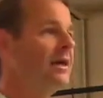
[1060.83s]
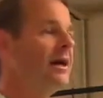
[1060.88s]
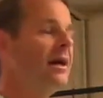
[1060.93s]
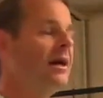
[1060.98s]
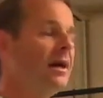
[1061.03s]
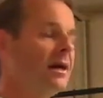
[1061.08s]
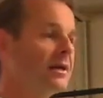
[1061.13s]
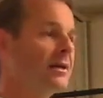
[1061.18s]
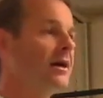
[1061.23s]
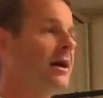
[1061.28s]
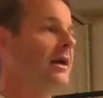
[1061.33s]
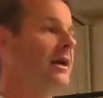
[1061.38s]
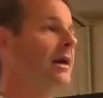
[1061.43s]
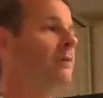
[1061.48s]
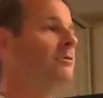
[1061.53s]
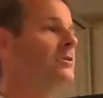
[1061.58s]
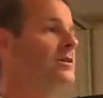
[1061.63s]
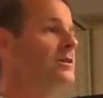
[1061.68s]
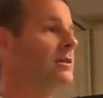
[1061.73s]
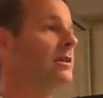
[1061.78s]
oh God, I
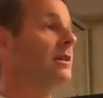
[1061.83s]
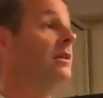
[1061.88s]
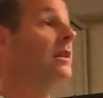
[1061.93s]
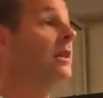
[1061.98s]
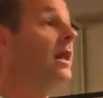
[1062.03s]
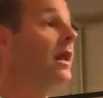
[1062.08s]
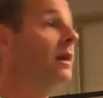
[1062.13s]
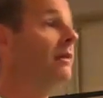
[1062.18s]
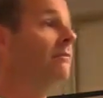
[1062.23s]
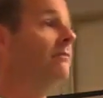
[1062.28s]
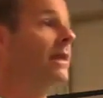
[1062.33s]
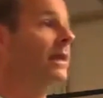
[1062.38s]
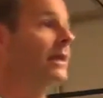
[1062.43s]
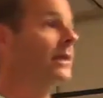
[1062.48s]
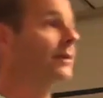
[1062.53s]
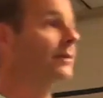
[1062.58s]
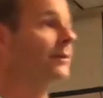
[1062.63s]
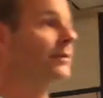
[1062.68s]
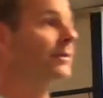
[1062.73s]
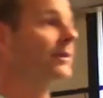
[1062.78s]
would just love that
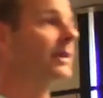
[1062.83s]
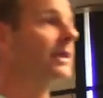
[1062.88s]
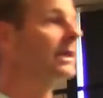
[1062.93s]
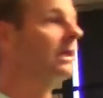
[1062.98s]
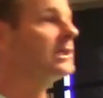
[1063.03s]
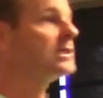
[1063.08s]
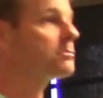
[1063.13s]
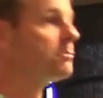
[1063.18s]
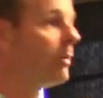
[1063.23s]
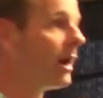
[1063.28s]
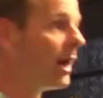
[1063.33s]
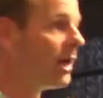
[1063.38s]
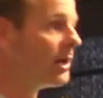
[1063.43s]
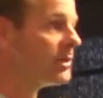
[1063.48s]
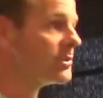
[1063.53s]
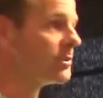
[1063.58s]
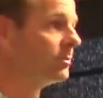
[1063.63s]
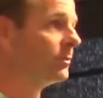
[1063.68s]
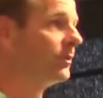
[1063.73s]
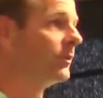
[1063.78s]
little thing. It's
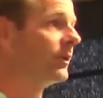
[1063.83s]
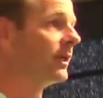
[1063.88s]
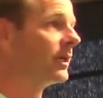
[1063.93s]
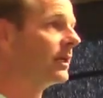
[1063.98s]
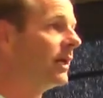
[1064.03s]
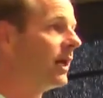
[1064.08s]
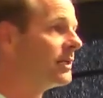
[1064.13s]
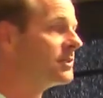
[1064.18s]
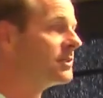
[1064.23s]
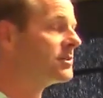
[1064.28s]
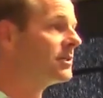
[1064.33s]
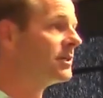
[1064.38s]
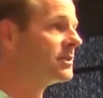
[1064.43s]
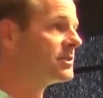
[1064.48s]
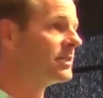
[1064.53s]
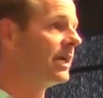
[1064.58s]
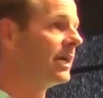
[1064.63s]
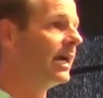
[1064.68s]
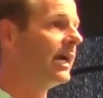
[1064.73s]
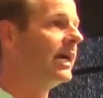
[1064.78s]
possible that God's gonna
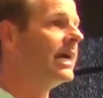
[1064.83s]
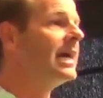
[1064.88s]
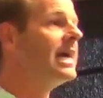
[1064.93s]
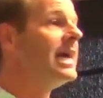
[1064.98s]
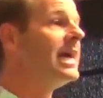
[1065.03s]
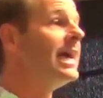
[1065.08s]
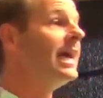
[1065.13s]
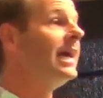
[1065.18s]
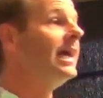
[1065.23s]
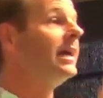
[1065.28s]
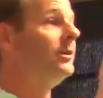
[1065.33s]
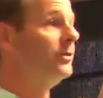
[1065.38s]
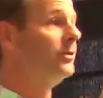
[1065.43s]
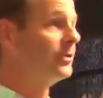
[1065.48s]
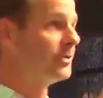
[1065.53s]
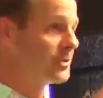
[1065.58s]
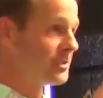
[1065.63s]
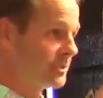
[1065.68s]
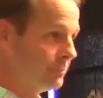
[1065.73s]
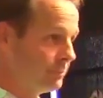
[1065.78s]
say, hey,
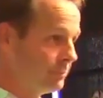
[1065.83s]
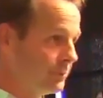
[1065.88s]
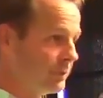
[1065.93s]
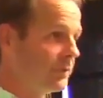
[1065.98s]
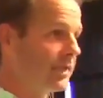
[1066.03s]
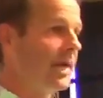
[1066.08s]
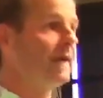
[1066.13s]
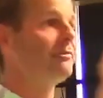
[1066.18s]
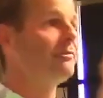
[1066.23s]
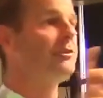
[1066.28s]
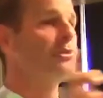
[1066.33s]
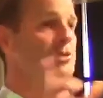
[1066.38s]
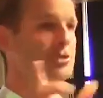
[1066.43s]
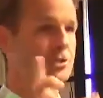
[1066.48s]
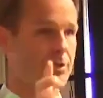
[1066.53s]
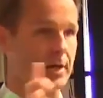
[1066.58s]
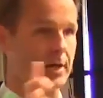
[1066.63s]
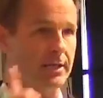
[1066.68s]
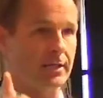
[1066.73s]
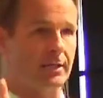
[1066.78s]
your simple life that you're
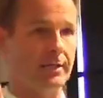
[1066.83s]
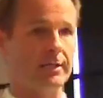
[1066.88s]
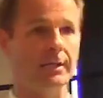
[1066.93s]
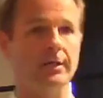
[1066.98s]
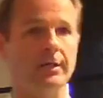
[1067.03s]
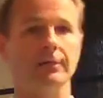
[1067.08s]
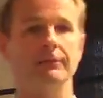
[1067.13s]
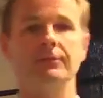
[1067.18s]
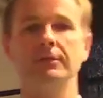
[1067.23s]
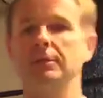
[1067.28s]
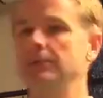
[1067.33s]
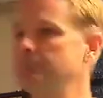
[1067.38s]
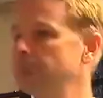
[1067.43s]
trying to live,